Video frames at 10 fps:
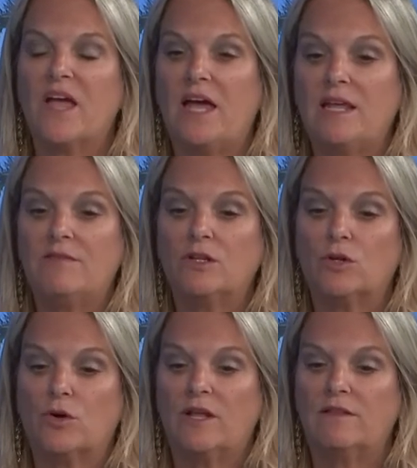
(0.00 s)
and even
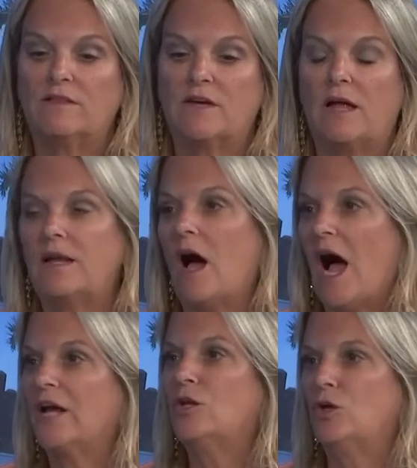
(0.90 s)
learning, now
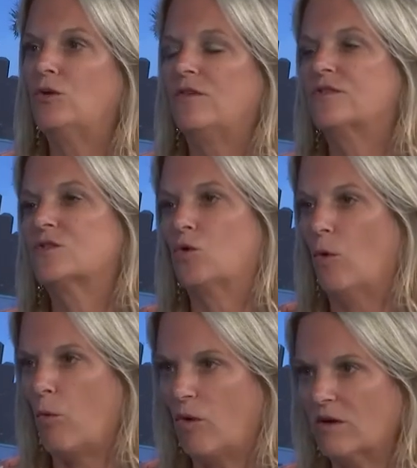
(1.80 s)
I knew that the school
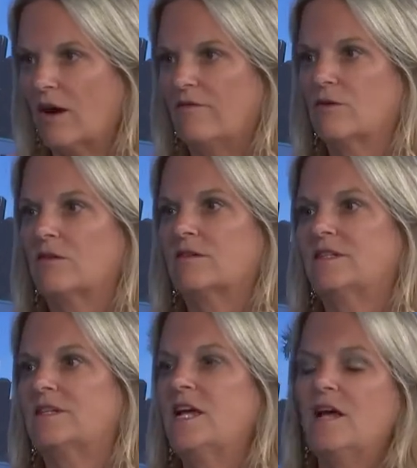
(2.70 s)
board governed
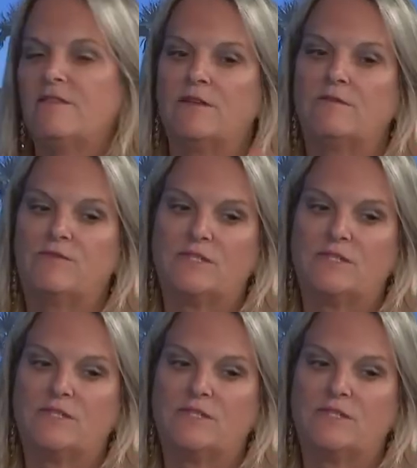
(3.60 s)
and sure, the sure.